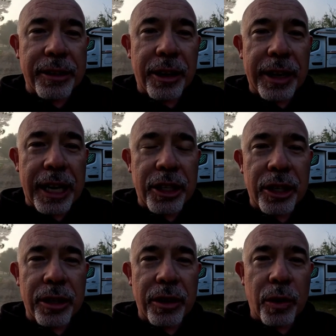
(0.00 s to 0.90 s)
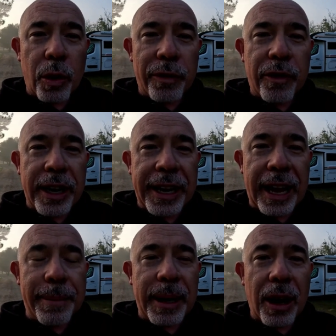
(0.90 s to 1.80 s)
donation or free
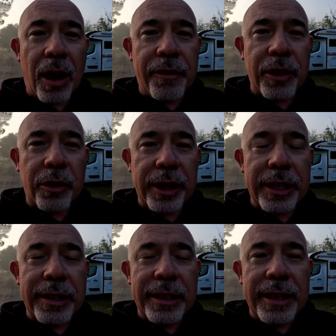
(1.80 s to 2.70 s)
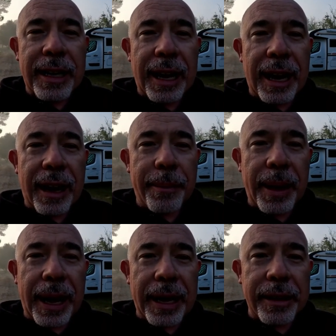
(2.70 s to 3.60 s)
camping off the grid,
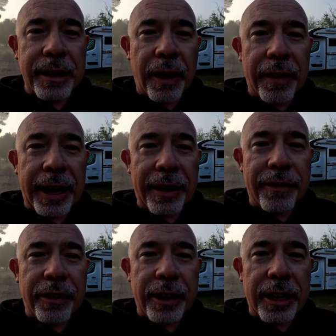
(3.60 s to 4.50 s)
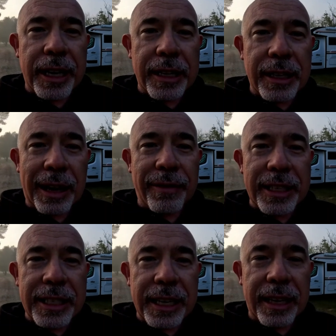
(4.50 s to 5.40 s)
and going out for a
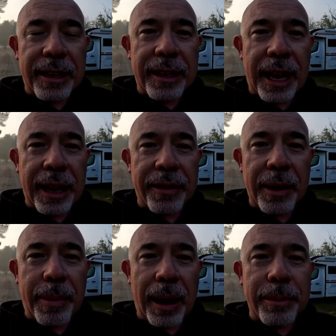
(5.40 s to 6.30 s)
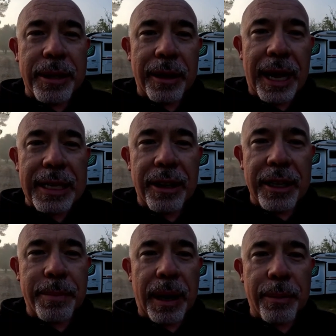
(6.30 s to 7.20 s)
lovely dinner at the pub. So last
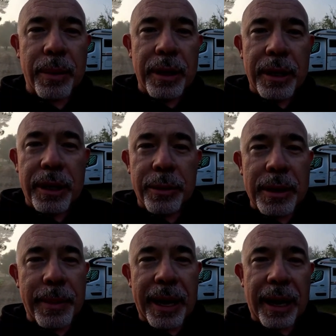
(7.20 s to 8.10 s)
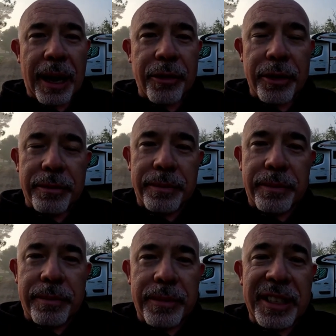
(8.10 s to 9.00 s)
night's pub was about 100
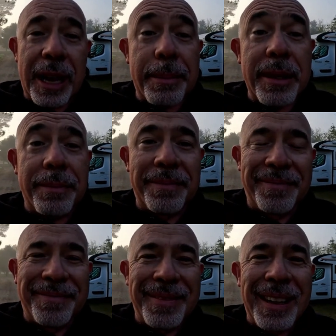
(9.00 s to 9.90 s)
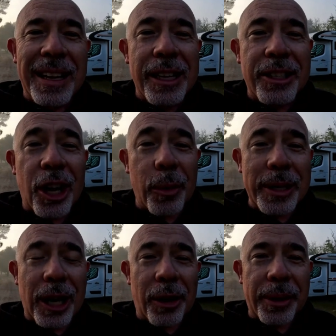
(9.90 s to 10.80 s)
steps, so
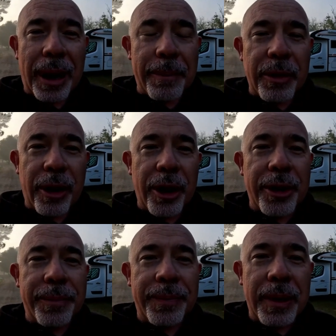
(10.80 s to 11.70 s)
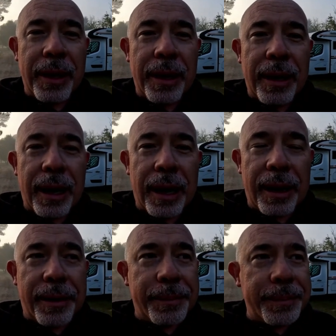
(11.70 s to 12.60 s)
we're told, up the road.
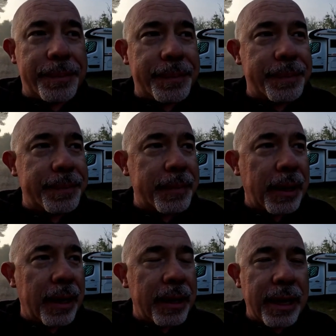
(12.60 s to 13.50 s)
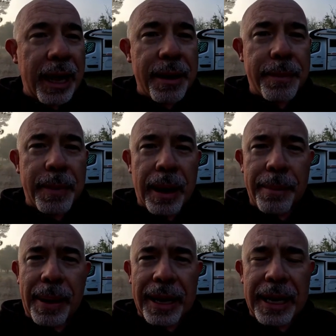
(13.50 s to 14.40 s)
Yeah,
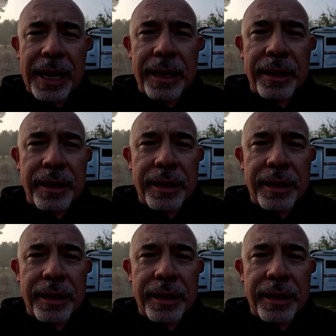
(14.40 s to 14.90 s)
and back here.